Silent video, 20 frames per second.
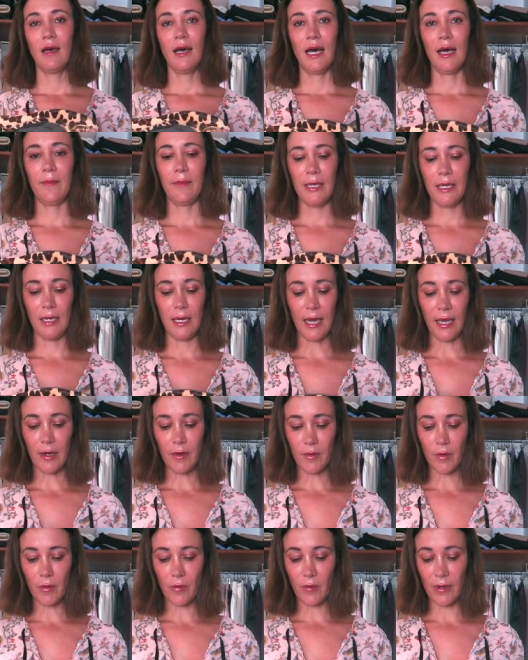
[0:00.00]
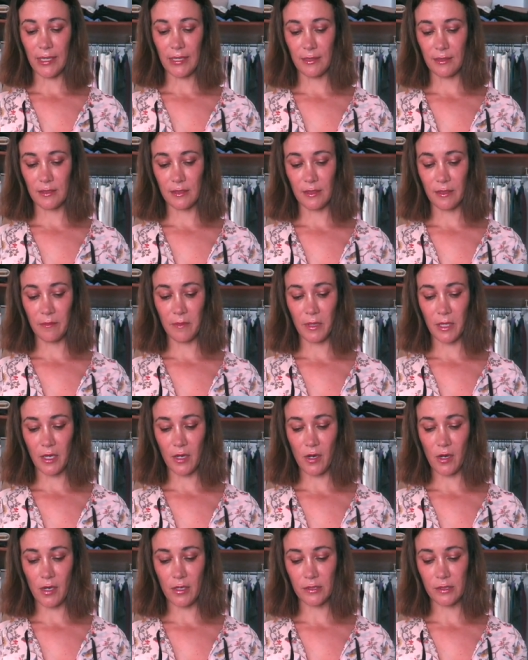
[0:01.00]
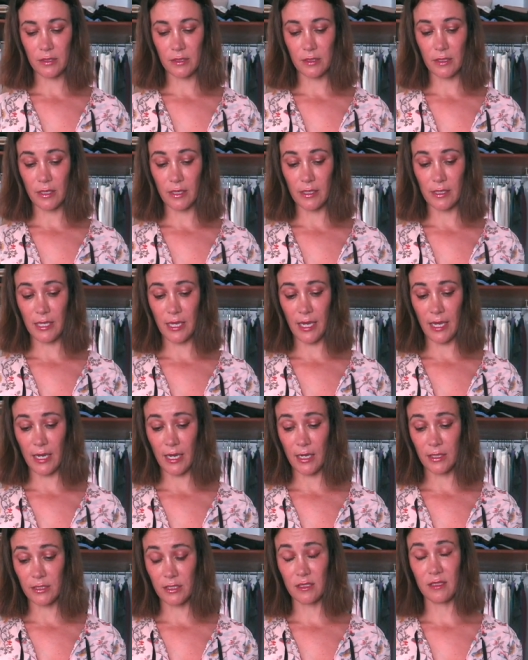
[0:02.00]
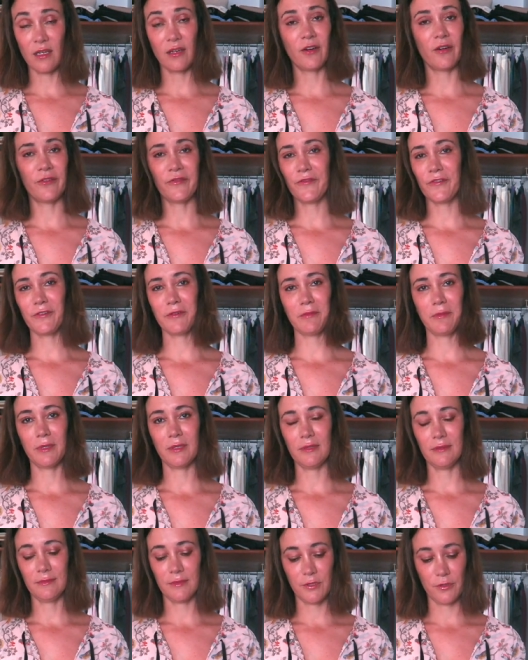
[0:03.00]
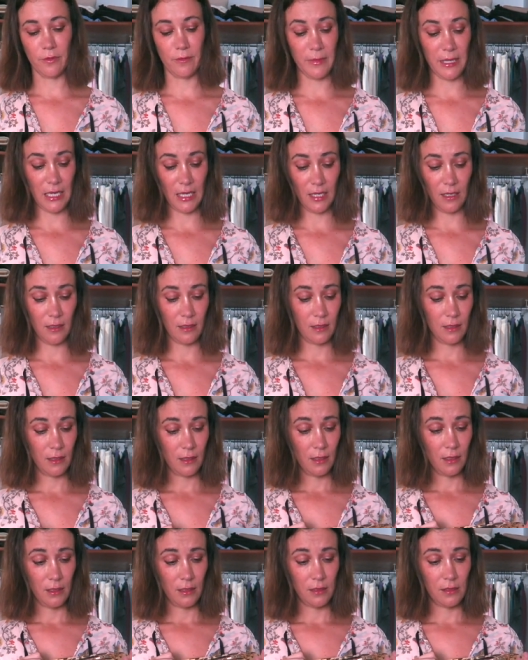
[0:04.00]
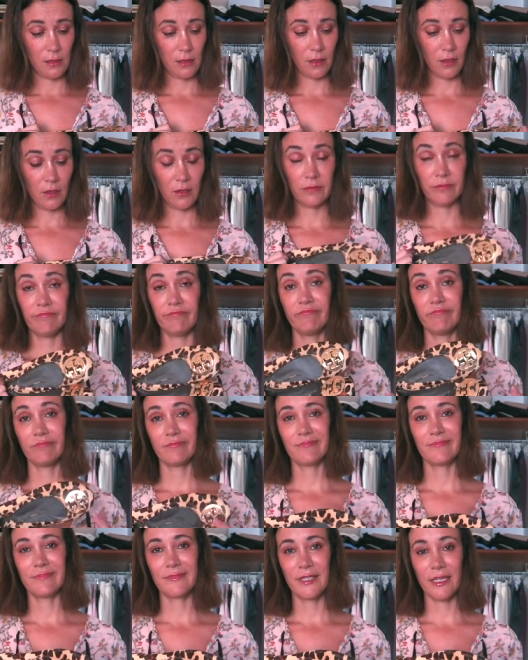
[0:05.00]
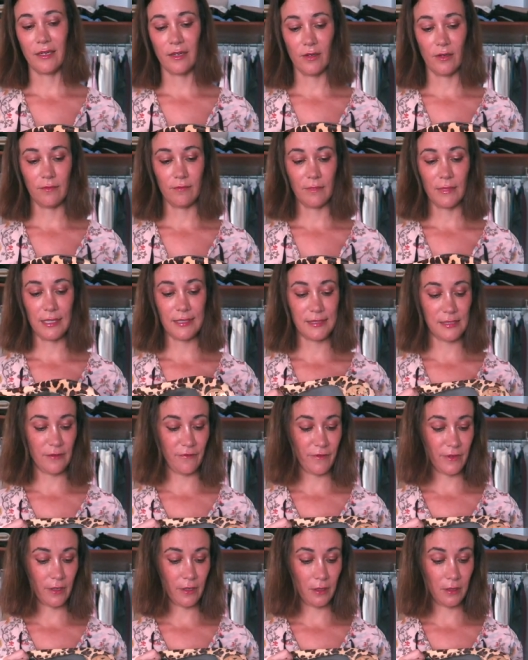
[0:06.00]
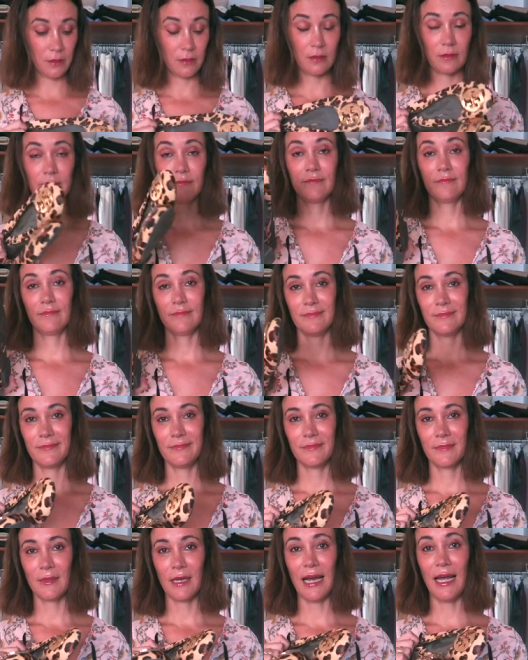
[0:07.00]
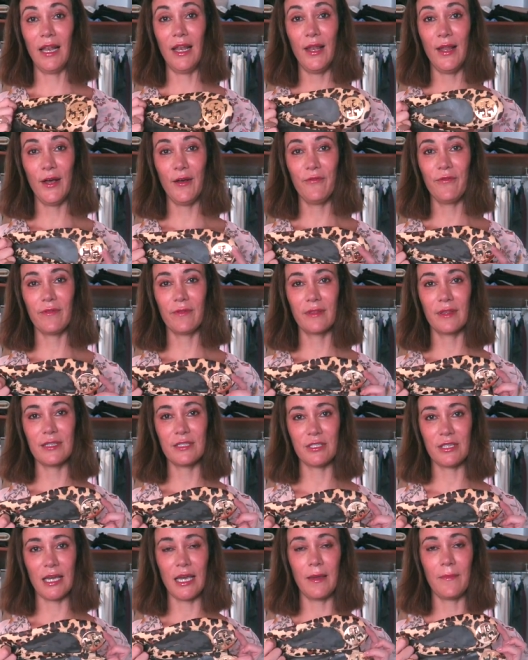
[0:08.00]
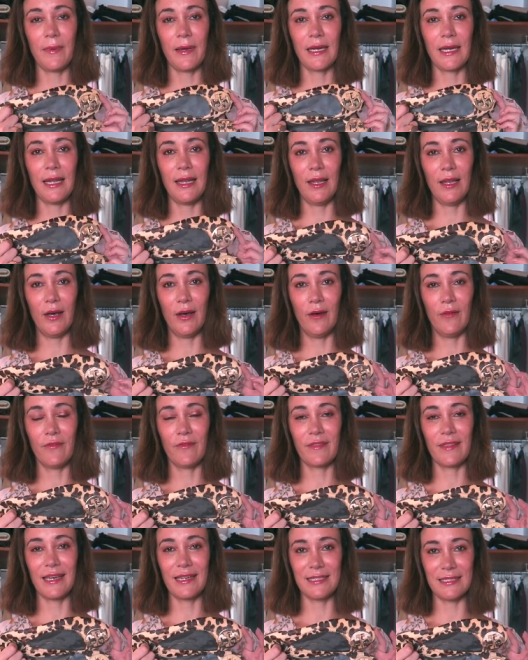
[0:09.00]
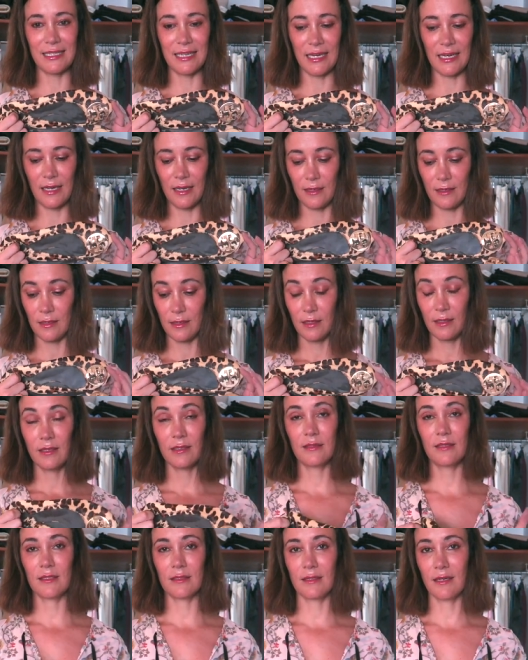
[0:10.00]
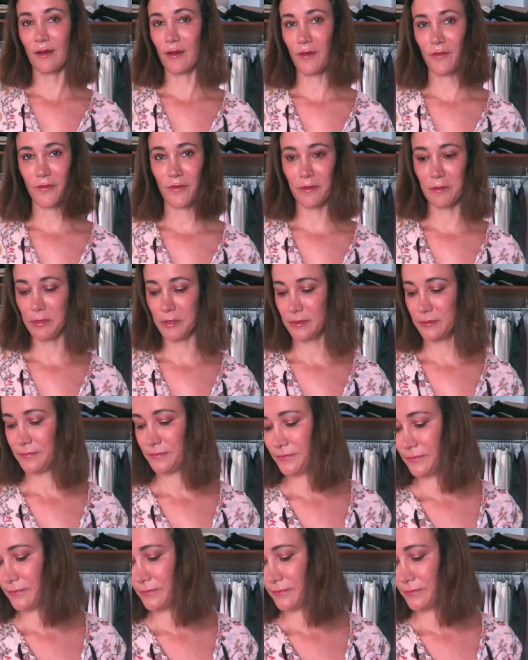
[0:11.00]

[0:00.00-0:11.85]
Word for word: I mean I regret them because they are just uncomfortable to me so you know it's difficult I love the shape and I love the idea it's just uncomfortable